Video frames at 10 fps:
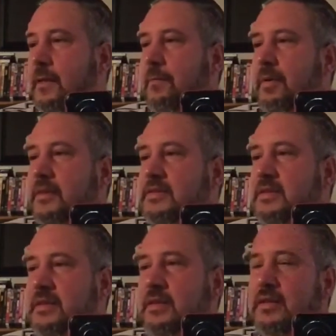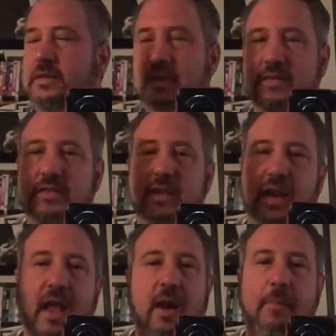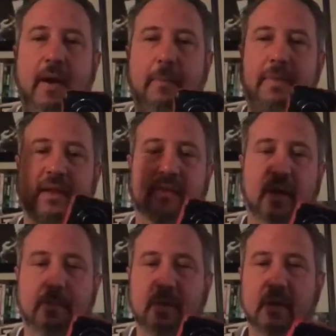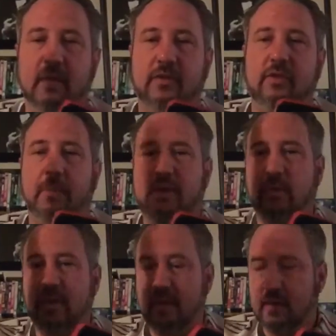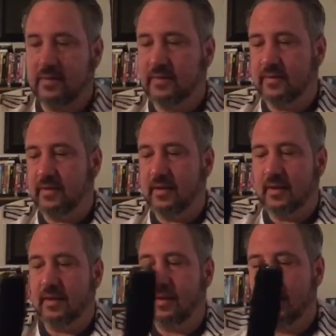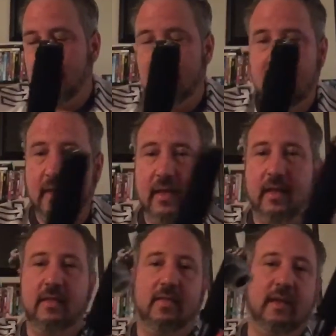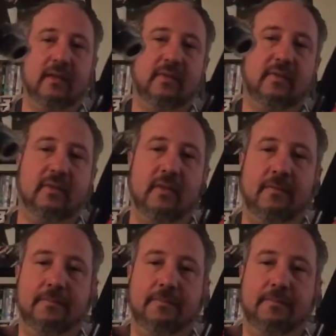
But this is going to help out big time. So between this and this,